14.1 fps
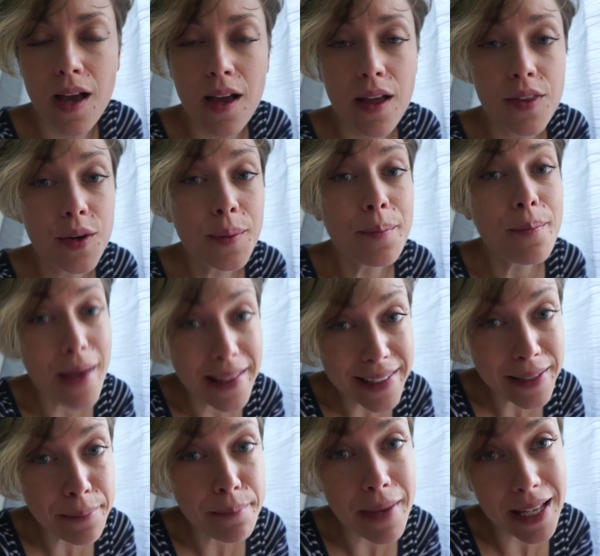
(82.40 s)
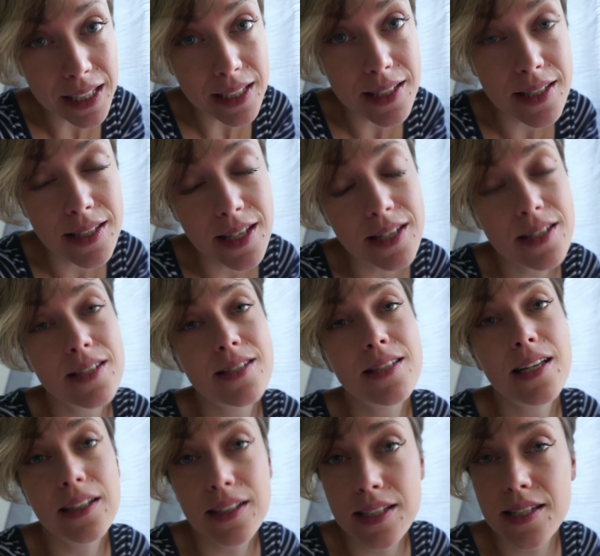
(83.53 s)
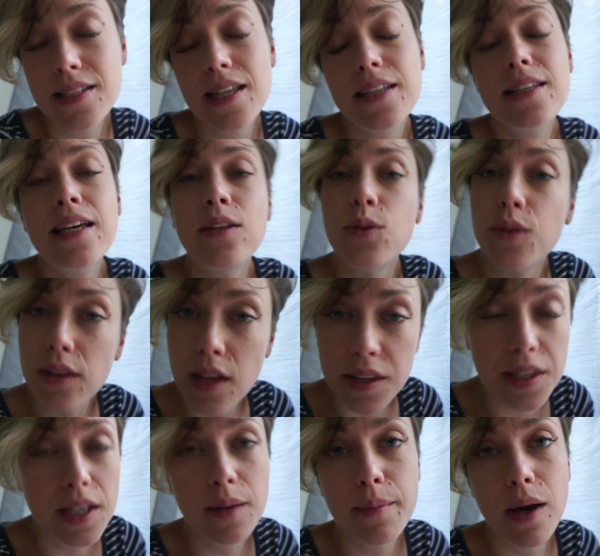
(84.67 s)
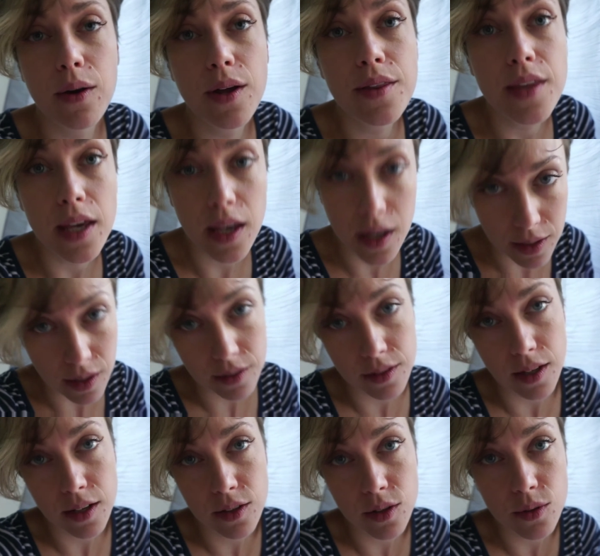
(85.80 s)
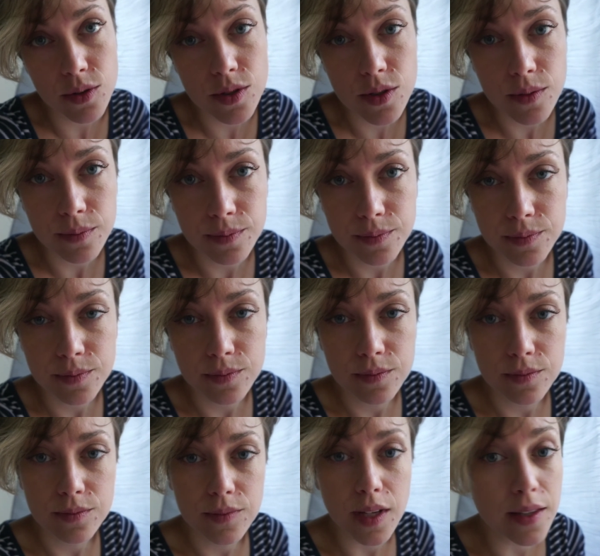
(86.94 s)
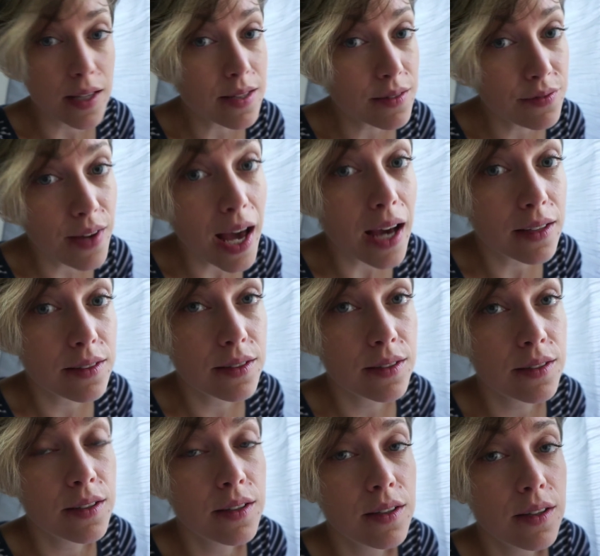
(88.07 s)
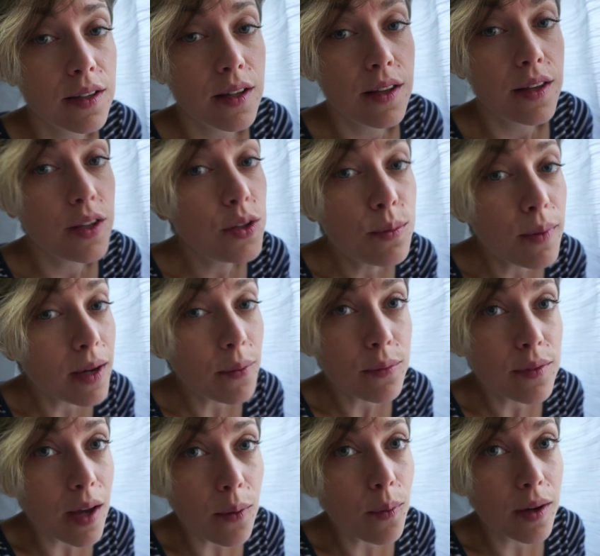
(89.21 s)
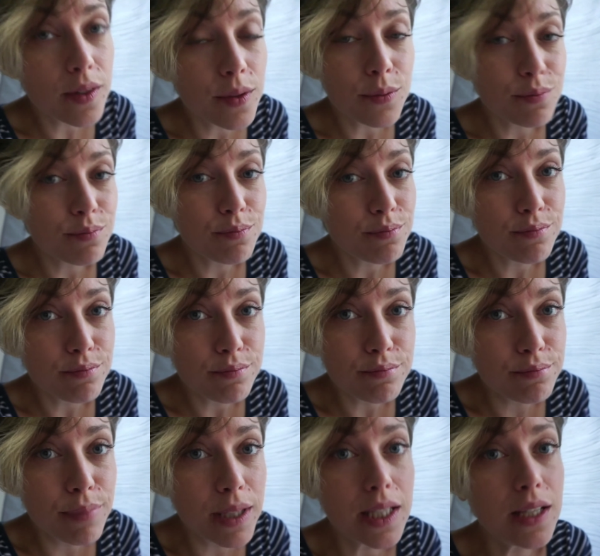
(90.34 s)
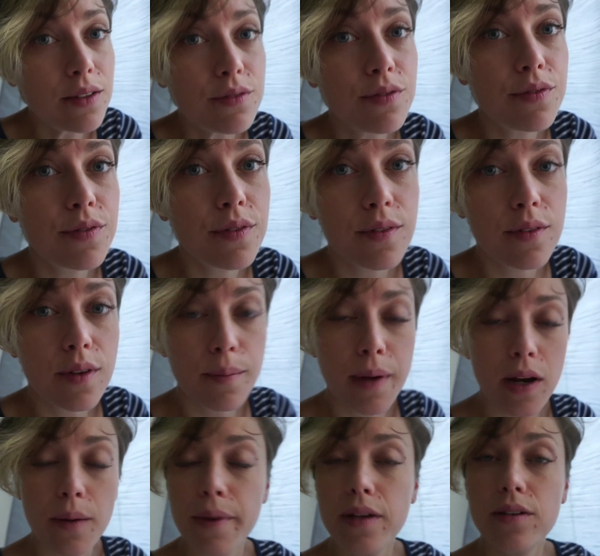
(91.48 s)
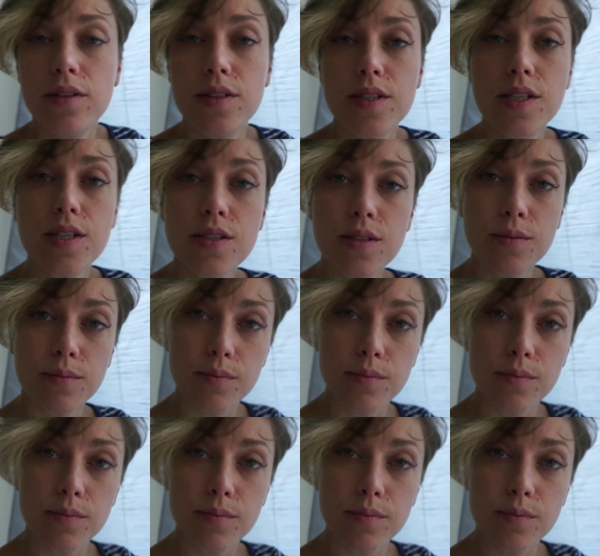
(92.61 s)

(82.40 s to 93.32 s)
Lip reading: There are many, many diseases and illnesses that they know nothing about and they cannot diagnose. And that's a fact that you might not want to believe about our medical system.